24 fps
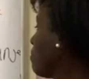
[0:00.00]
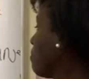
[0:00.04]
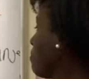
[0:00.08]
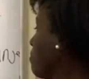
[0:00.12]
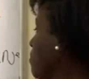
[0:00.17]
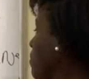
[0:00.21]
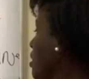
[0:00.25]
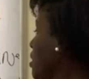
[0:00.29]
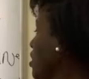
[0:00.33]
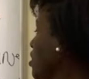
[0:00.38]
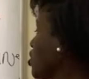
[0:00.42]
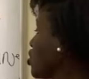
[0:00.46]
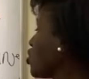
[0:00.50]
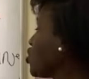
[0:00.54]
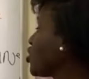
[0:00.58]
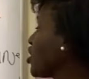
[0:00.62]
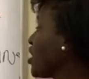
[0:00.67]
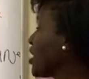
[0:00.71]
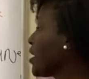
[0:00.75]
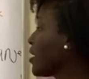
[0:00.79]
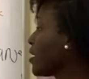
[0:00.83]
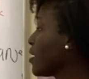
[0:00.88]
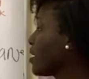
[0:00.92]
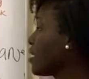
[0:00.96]

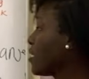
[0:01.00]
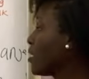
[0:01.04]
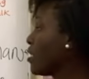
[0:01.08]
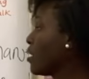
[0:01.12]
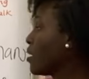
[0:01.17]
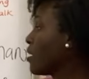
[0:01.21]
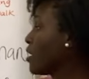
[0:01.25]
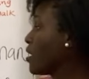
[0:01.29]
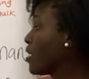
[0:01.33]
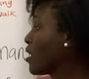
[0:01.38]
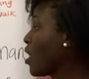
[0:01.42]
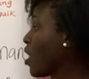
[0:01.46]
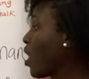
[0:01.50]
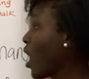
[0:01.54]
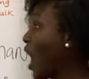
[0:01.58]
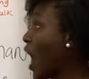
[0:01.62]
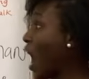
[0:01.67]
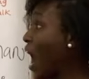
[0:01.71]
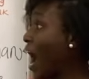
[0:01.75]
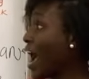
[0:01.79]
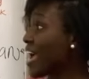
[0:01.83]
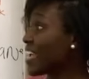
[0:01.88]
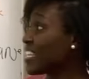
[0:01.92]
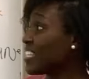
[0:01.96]
manger.
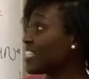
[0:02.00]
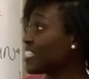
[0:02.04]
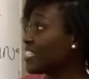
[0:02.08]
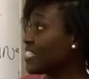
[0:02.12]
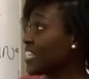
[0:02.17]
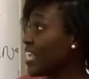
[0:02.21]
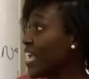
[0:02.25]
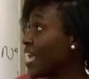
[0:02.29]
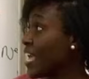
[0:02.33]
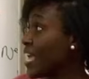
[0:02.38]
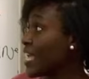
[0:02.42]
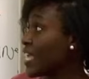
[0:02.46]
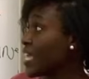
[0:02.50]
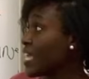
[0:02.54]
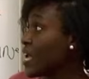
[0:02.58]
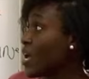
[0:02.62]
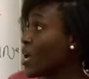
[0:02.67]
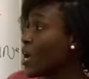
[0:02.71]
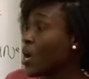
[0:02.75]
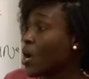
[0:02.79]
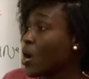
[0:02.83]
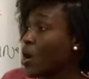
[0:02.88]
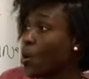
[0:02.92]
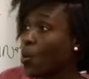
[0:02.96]
I could say,
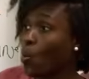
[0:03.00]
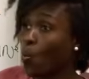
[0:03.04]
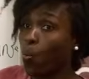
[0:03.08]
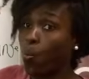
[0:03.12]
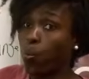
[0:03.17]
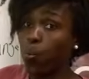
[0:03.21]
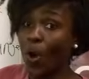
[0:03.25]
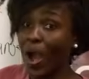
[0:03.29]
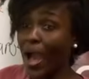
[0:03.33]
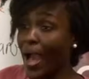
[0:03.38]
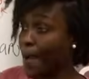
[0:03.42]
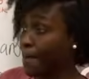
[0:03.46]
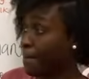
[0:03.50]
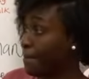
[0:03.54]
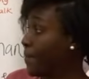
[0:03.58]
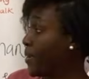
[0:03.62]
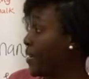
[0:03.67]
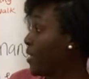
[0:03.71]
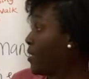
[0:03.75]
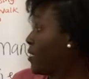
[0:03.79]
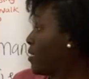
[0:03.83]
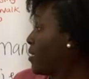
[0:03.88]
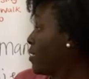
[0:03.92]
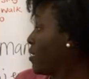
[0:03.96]
wap
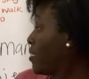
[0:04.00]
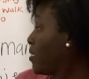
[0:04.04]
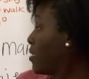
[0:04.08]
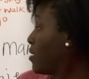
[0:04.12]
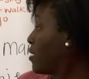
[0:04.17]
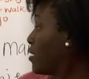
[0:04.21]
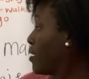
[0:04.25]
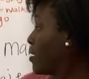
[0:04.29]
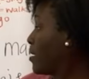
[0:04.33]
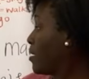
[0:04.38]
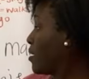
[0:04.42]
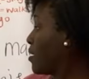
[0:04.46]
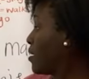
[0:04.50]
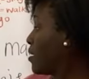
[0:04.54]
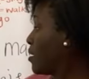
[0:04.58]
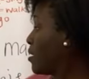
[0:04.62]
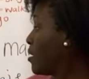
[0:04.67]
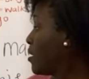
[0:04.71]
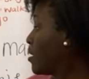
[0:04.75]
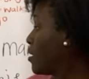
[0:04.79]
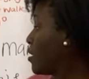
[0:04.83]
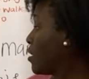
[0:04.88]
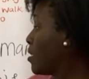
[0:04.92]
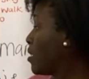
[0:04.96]

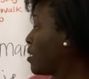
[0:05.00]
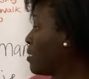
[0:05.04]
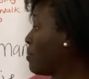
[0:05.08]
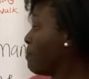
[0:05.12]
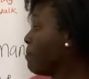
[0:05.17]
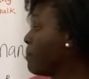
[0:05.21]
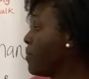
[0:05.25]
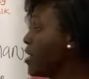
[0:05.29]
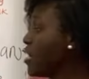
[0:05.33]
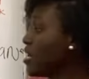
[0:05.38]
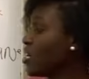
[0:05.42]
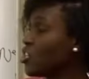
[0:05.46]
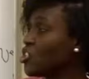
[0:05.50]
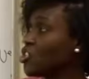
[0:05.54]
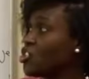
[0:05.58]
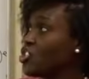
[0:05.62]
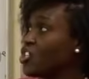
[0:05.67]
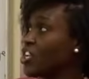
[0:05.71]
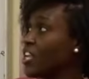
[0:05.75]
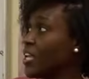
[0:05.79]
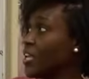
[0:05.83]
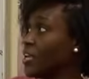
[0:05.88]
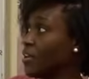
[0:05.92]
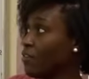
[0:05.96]

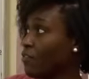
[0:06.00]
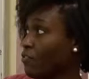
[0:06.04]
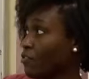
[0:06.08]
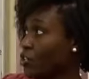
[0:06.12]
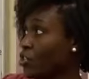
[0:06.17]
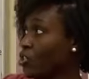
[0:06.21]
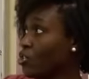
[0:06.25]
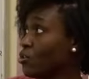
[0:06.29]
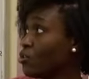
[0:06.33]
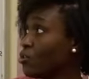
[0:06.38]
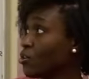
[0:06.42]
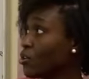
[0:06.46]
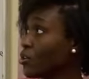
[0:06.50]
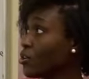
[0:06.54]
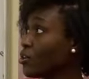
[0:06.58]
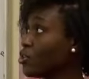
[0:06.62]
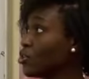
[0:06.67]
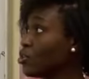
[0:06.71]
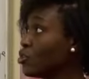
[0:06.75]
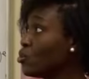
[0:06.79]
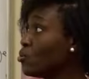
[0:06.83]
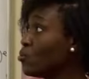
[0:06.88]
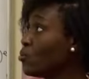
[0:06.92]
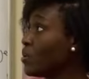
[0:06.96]
manger.
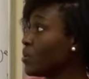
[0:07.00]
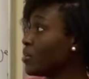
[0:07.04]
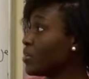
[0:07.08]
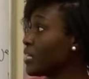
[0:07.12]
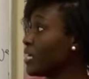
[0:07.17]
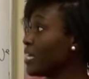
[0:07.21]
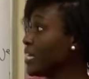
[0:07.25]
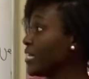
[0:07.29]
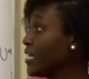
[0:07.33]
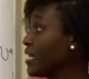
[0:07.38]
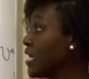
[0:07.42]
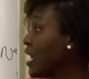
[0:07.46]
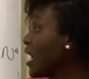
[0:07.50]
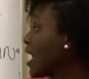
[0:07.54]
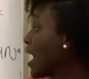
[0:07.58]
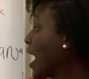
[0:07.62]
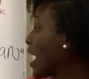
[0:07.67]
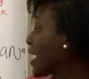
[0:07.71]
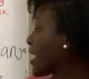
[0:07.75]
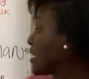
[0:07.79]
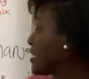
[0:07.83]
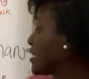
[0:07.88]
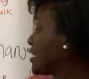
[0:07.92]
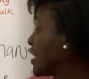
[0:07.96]
You will eat.
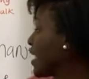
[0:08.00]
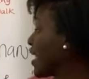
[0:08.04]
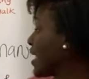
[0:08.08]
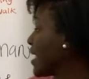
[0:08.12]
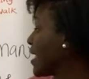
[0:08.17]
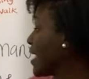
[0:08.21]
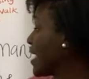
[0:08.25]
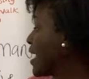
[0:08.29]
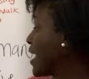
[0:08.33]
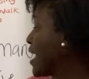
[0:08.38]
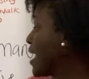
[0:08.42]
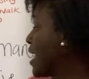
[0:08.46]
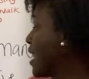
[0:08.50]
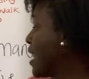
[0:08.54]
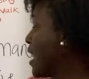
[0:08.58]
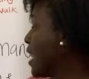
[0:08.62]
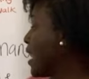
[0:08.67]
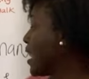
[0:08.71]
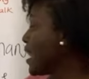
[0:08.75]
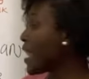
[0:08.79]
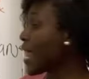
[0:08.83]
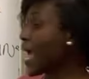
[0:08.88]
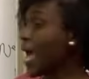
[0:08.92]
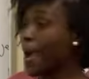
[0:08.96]
I could say,
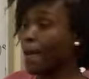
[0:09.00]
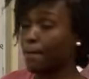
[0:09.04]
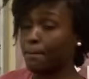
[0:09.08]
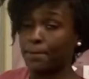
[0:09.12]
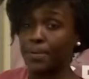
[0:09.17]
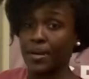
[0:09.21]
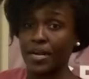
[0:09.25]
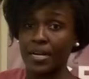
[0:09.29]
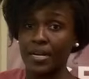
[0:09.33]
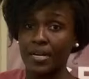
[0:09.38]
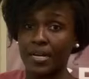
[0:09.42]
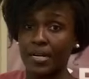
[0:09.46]
lap